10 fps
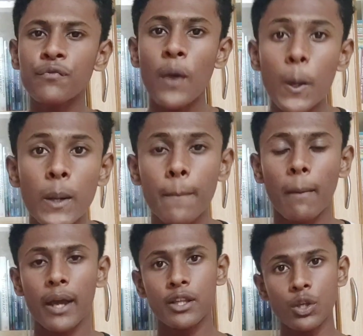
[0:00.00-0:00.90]
very
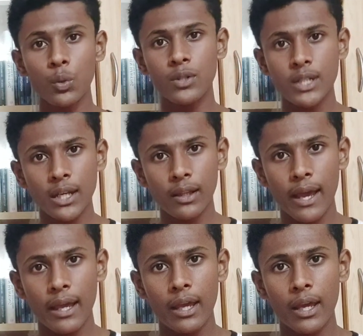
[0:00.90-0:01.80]
minute
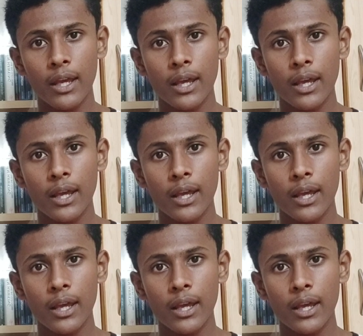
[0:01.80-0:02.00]
delay